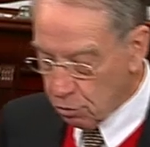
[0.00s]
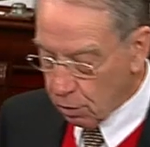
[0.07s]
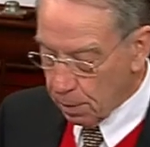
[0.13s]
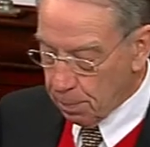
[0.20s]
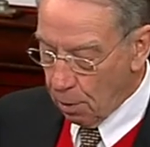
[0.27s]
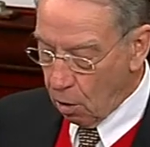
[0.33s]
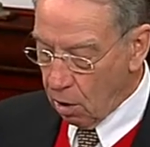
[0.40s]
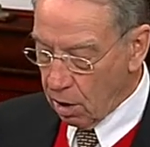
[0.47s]

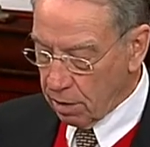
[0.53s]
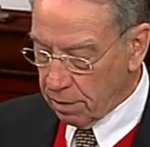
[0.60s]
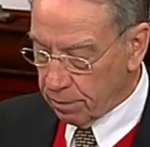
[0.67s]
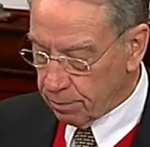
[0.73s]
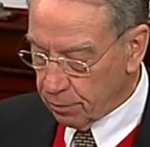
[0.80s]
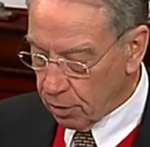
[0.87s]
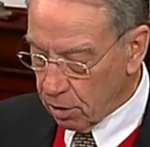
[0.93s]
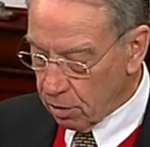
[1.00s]
report
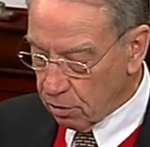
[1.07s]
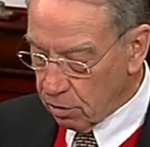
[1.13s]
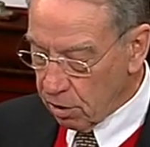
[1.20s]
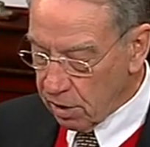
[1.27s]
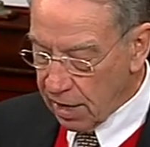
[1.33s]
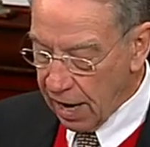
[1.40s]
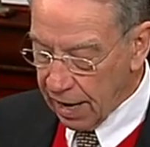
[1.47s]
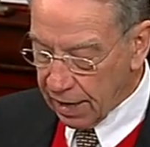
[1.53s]
to
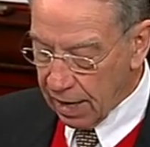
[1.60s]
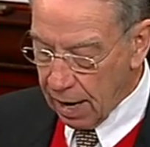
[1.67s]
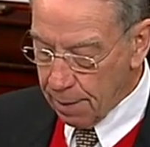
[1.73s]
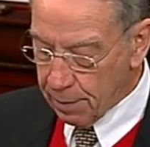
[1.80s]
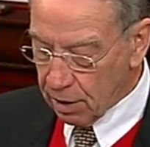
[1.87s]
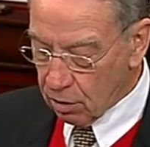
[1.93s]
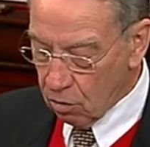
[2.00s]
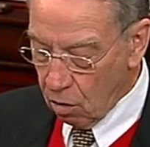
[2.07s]
the
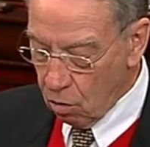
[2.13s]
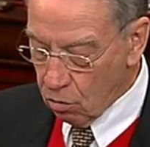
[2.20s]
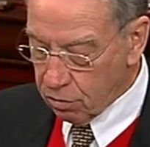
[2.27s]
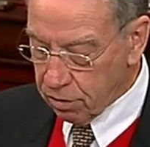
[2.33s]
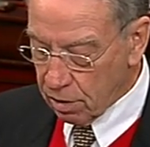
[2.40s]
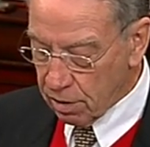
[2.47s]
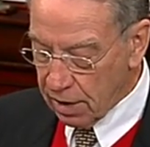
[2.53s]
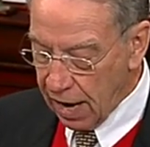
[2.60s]
Economic Growth
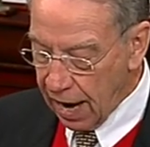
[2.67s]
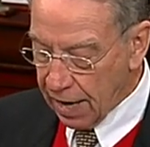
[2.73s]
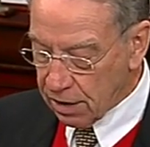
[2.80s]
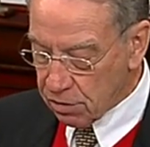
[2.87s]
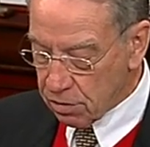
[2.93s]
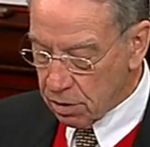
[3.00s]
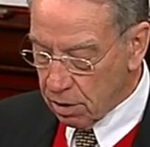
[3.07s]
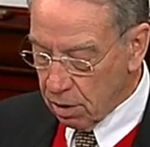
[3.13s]
and
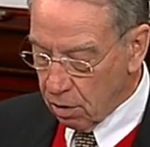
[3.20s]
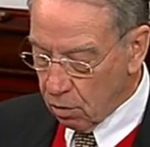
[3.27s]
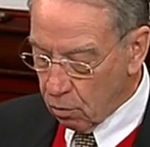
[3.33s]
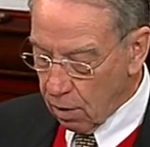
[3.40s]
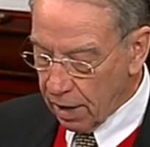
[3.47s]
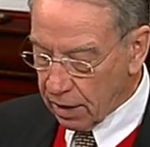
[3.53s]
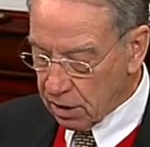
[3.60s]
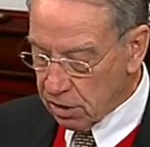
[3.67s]
Tax
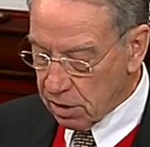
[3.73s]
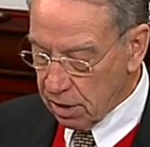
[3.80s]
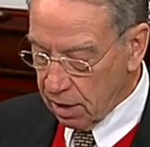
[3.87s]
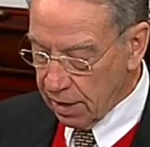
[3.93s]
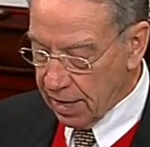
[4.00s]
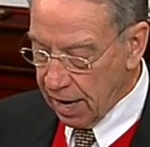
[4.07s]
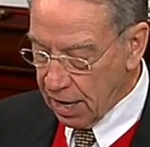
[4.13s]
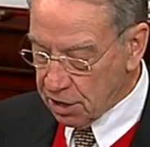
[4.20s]

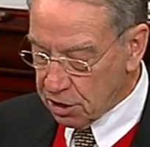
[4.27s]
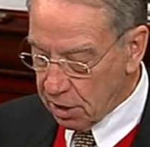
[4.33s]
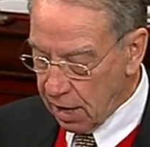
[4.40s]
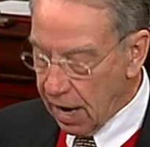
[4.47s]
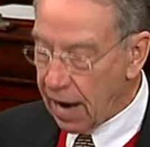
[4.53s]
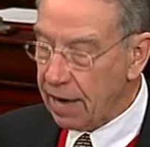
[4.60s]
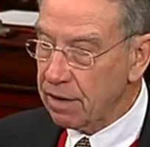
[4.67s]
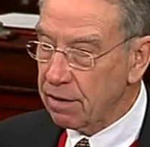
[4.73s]
Reconciliation
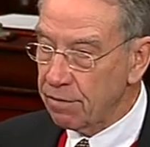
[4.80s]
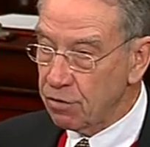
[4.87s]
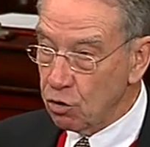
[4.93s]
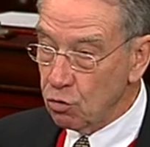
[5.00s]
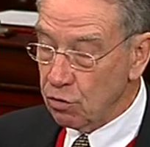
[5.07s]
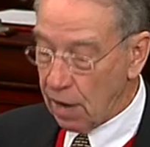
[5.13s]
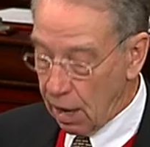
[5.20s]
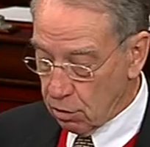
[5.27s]
Act of
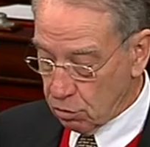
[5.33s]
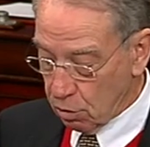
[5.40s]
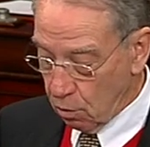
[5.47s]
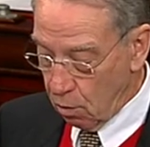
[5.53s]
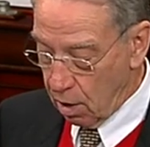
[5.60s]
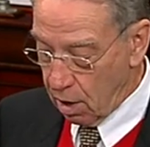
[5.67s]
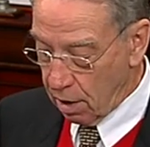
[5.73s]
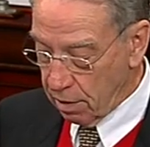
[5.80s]

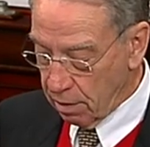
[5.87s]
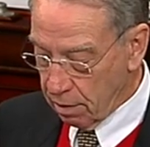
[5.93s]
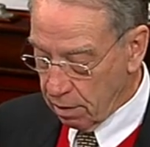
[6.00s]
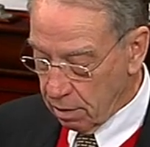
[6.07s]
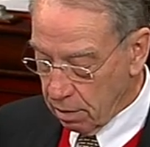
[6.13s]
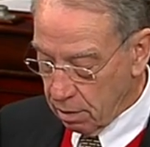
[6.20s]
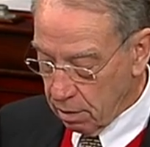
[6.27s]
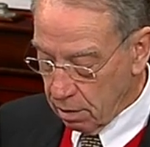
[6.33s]
2001
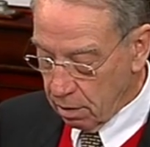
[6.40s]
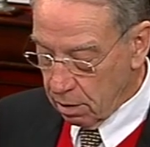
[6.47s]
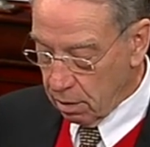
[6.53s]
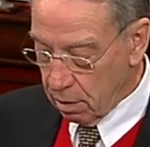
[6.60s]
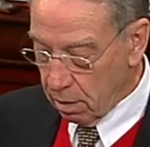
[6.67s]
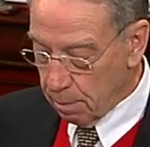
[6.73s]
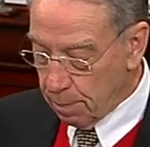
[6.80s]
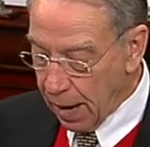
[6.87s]

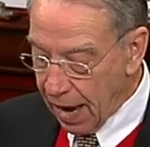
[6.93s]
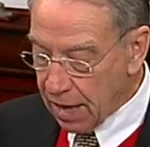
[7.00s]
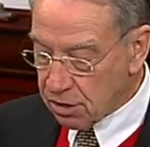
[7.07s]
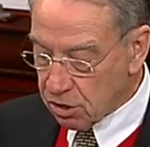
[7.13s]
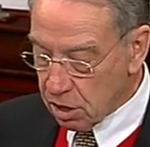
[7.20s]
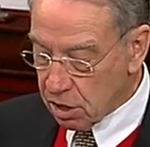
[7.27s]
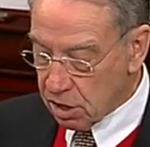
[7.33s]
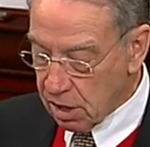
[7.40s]

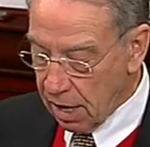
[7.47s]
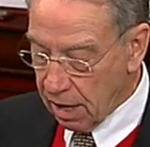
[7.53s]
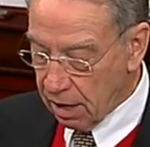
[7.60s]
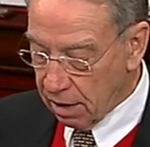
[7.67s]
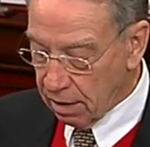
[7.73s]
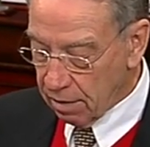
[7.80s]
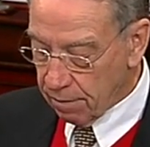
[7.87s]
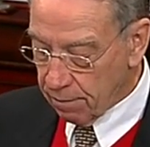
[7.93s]
passed the
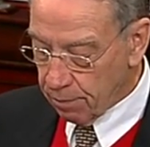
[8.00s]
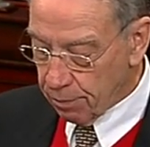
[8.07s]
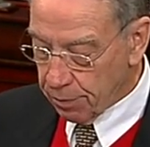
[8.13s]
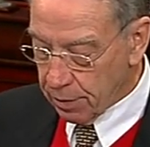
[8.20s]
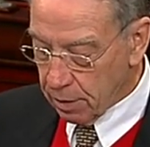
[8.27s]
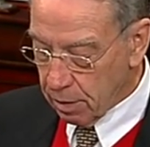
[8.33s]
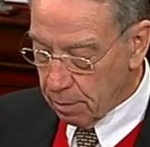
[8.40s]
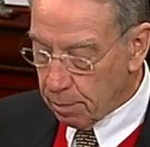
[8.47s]
Senate
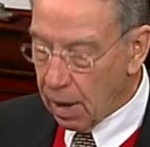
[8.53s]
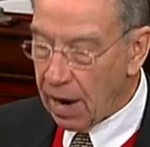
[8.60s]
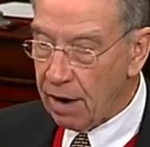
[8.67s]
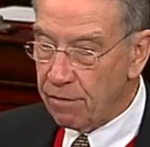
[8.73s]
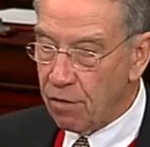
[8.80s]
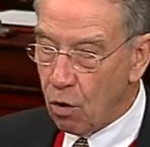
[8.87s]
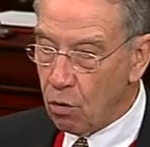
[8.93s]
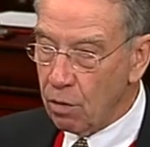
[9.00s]
by a
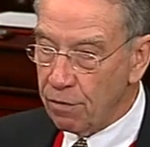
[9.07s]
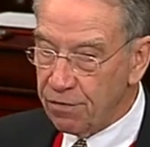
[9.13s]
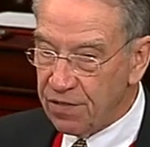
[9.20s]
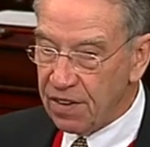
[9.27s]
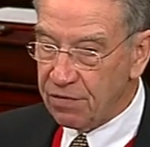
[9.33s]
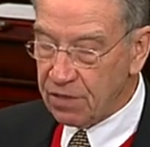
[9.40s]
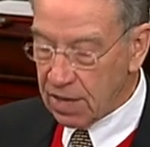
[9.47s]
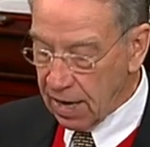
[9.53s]
vote of
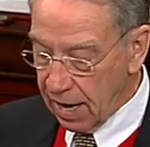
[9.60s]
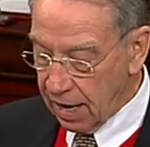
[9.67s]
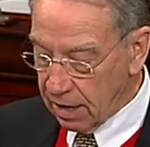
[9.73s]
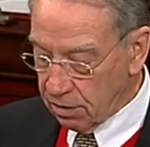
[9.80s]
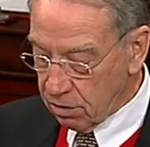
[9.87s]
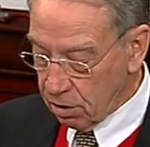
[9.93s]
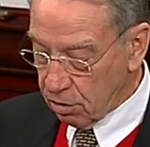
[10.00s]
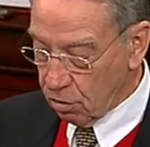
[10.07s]

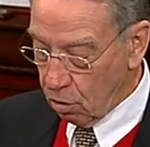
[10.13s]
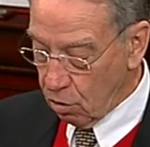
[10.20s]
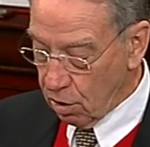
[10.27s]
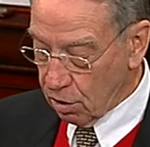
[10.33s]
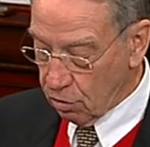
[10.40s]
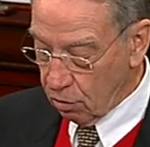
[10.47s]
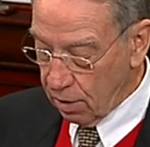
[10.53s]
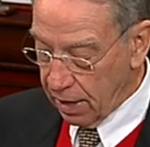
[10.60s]
58 to
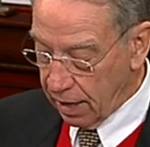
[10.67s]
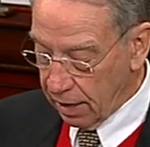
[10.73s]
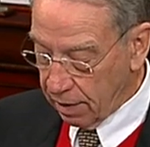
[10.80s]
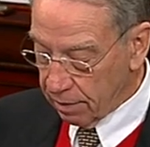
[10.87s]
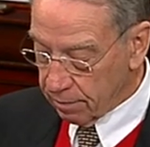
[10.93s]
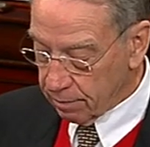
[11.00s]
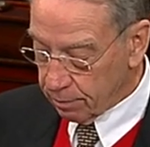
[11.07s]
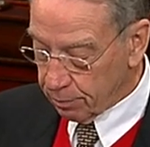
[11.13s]
33.
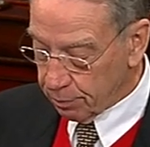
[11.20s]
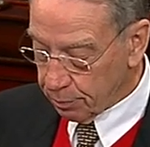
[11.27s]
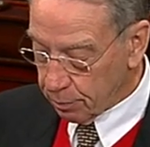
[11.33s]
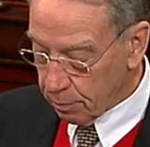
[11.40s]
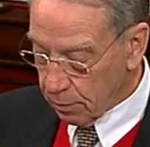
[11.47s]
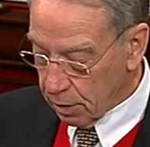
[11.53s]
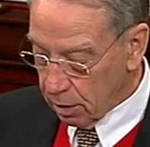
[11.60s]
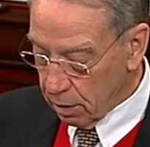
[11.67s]

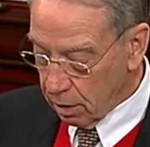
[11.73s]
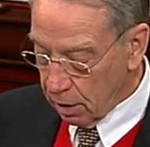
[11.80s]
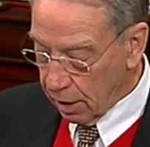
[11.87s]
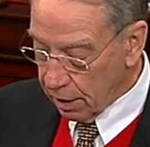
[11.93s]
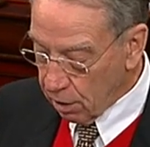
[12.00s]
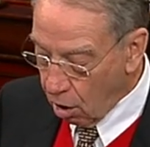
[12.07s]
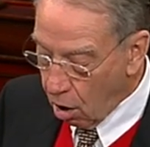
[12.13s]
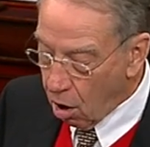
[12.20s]

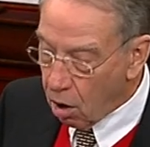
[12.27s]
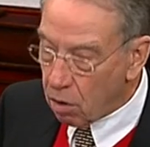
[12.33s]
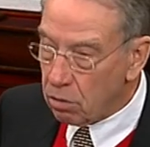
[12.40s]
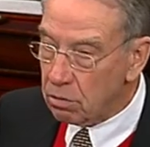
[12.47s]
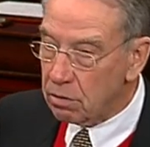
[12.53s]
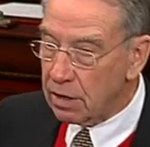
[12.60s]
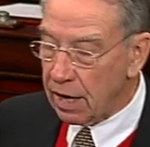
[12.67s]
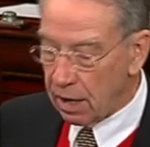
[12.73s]
In
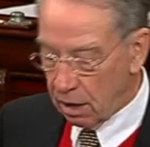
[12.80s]
all,